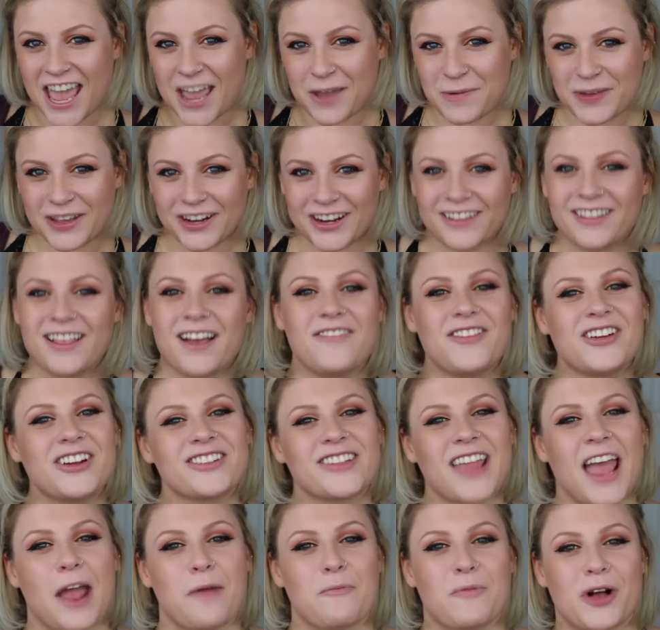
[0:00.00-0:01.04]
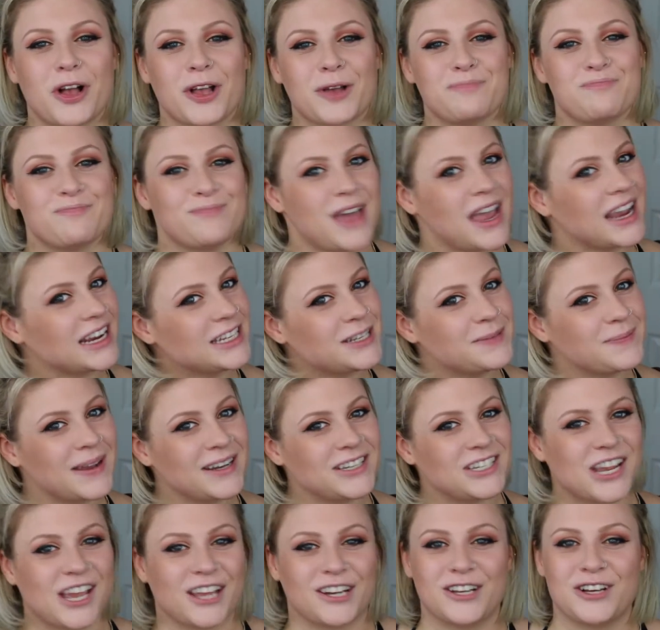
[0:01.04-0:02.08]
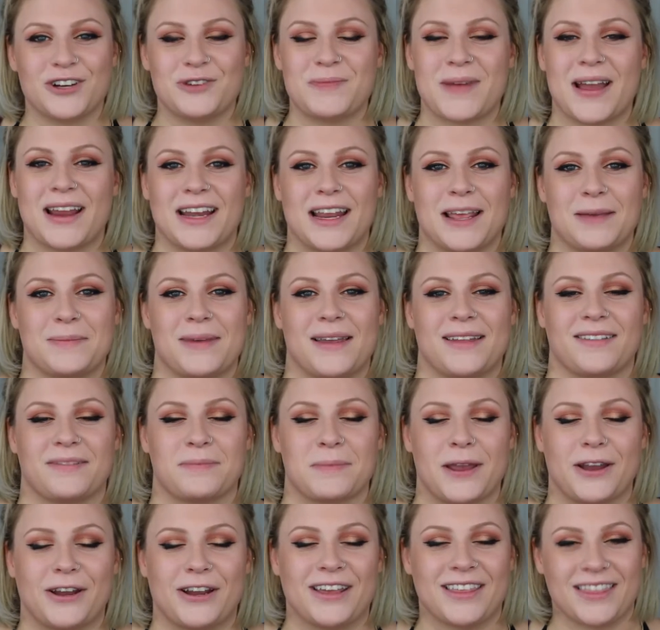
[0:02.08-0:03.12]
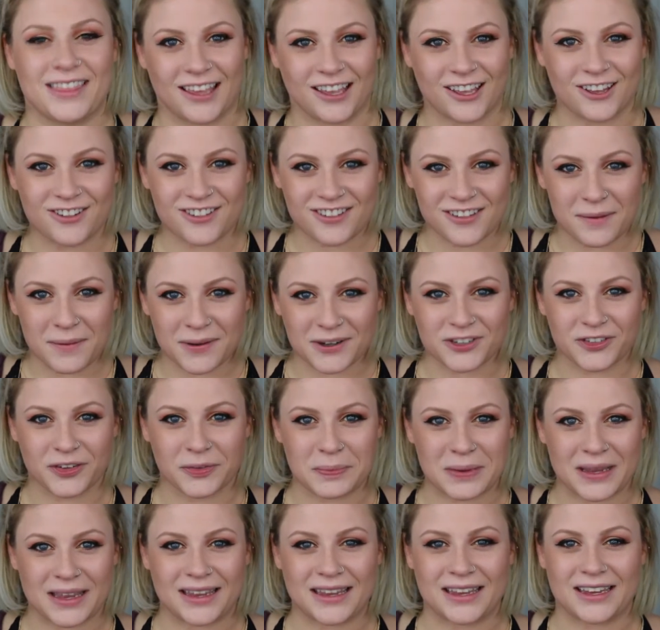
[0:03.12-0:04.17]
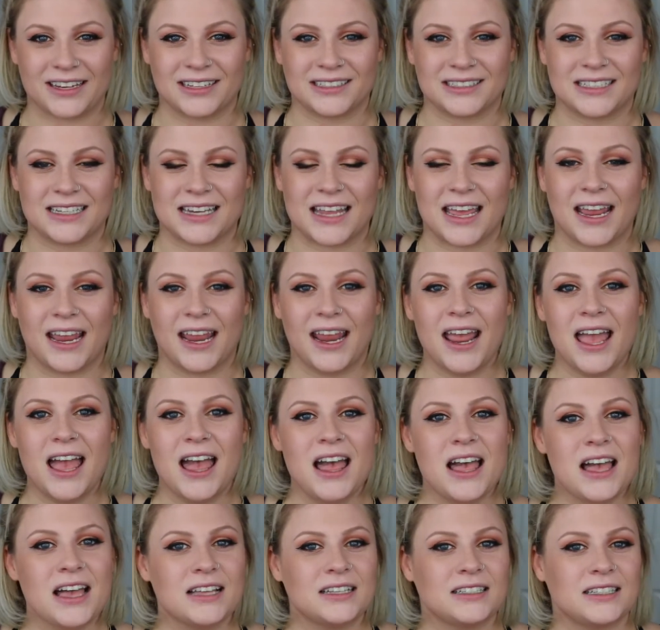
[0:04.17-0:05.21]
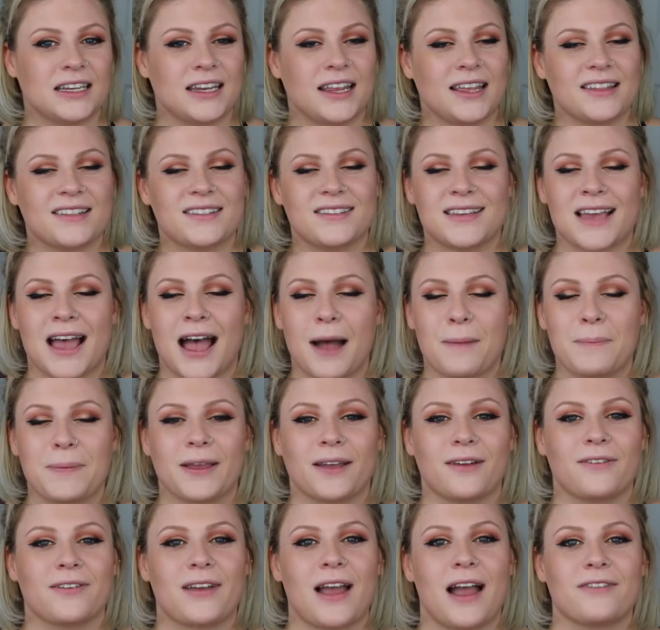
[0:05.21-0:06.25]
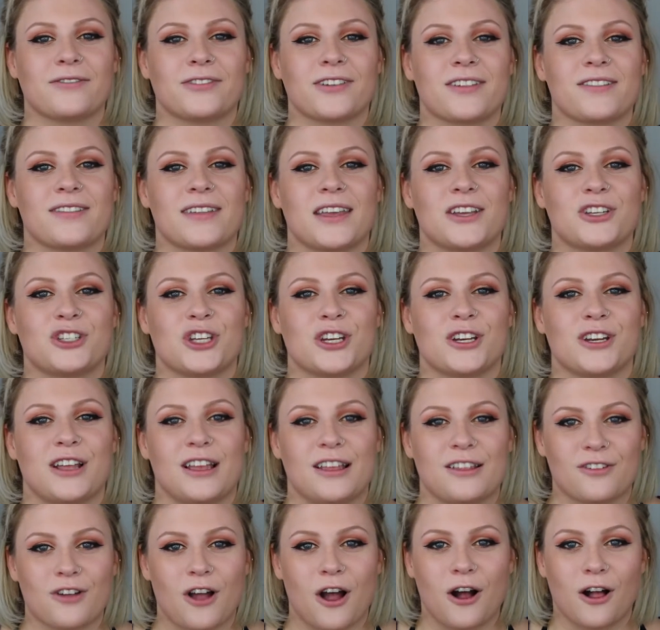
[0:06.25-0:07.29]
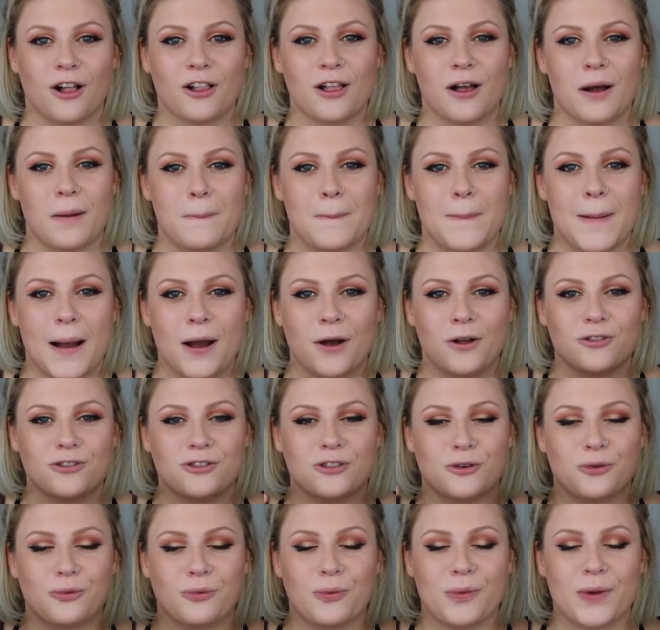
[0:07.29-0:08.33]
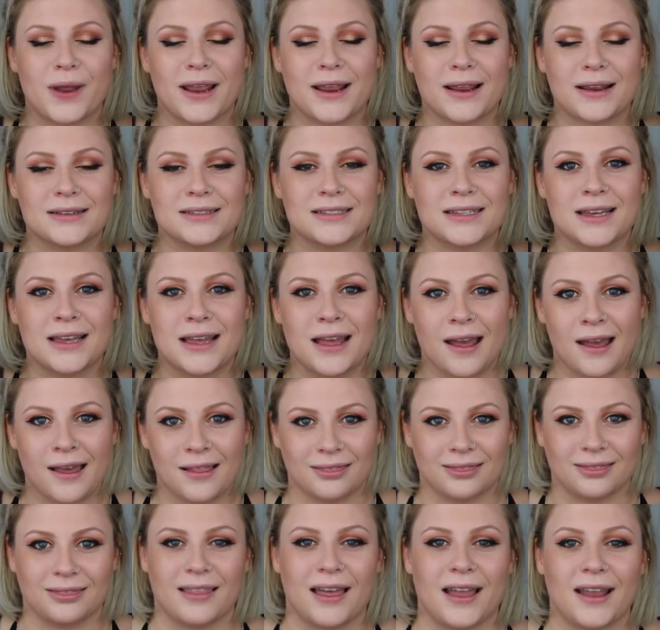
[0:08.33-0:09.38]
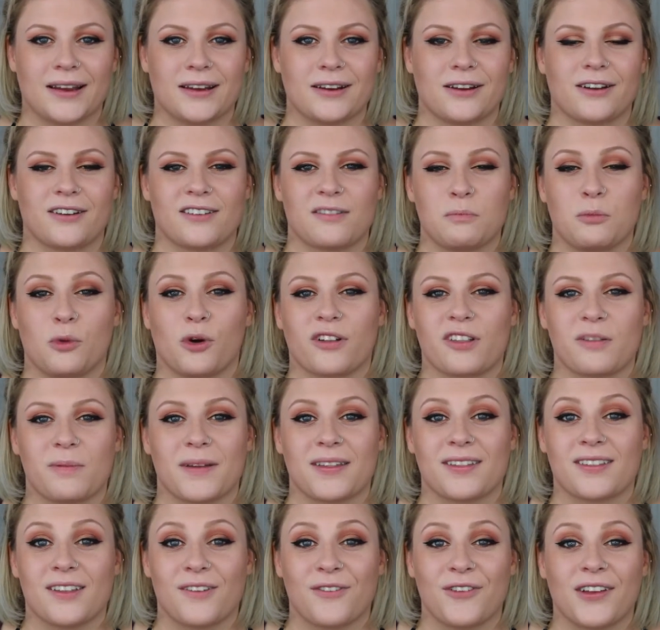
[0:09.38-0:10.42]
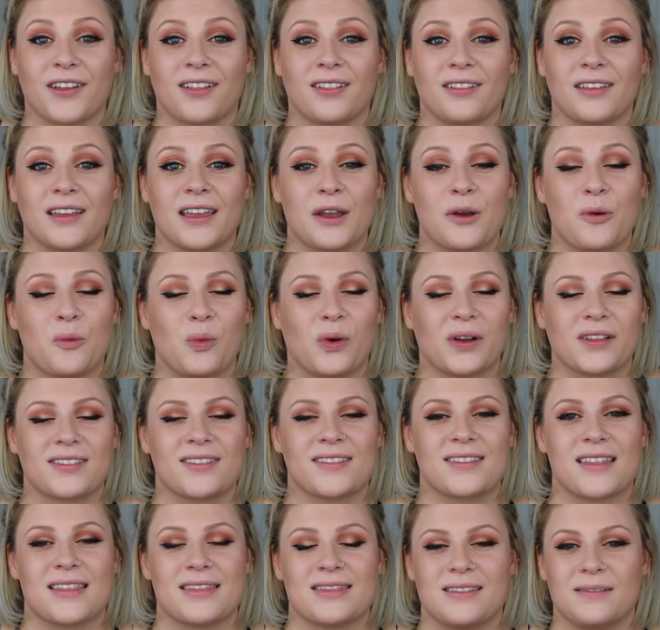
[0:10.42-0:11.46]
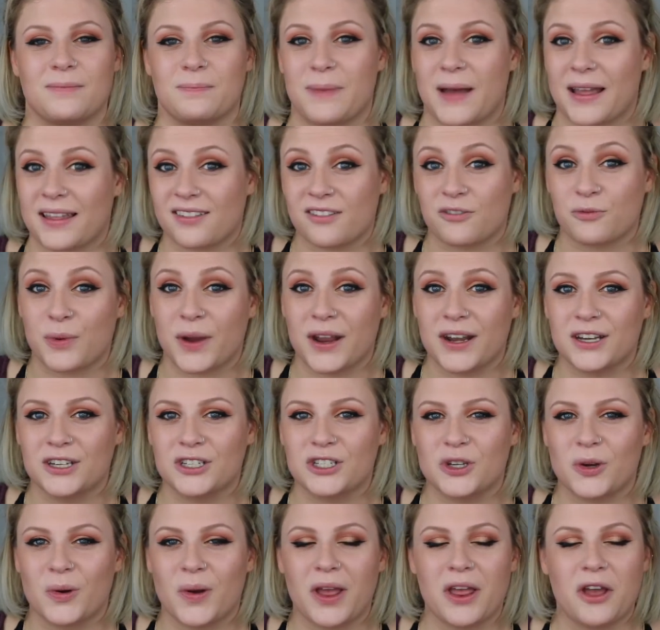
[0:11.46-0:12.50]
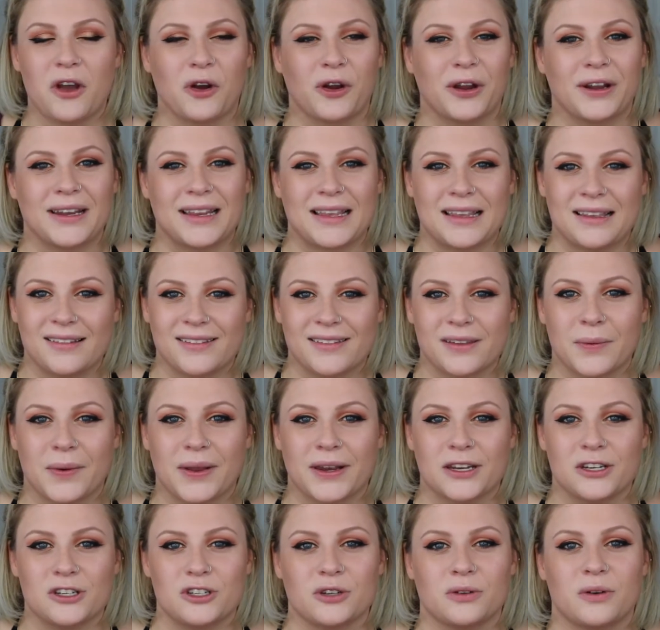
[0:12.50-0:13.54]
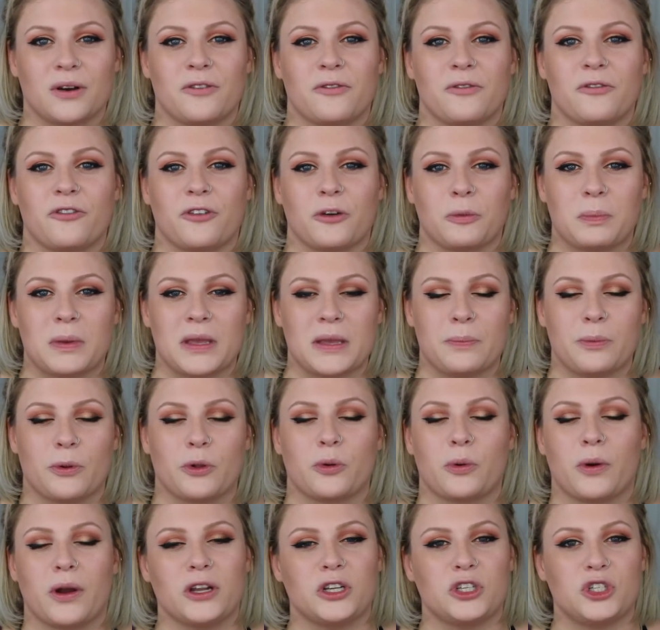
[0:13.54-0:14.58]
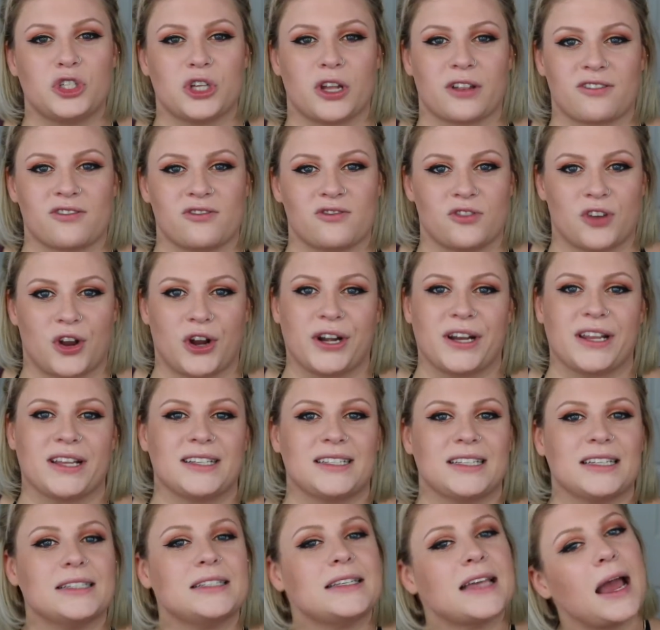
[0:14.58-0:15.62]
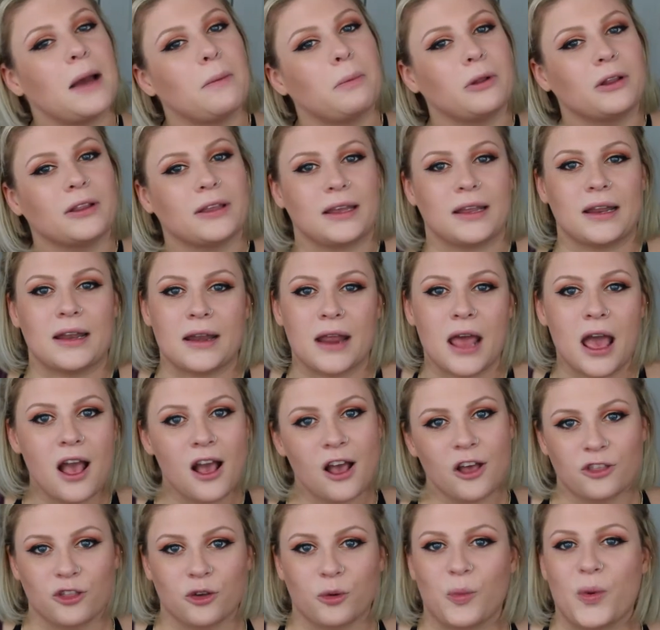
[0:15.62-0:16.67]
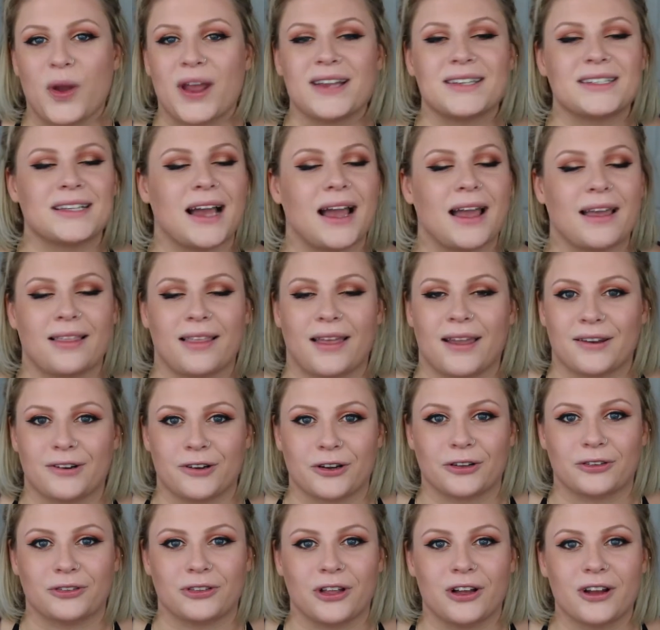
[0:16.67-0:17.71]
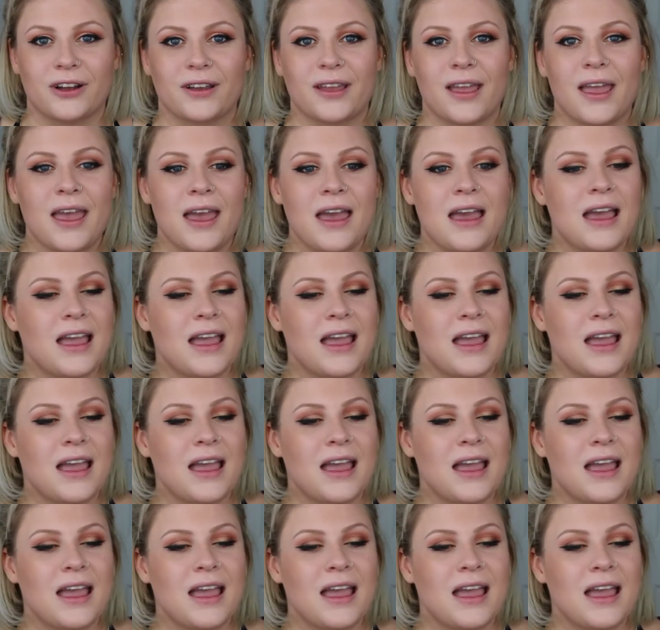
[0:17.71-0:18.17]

Hey beauty lovers, and welcome back to my channel. My name is Mary. Thank you so much for being here today. Today's topic of conversation is all about the winged liners. More specifically, what's the best way to do it or an easy way to do it for people who are just starting to dabble in the winged eyeliner look.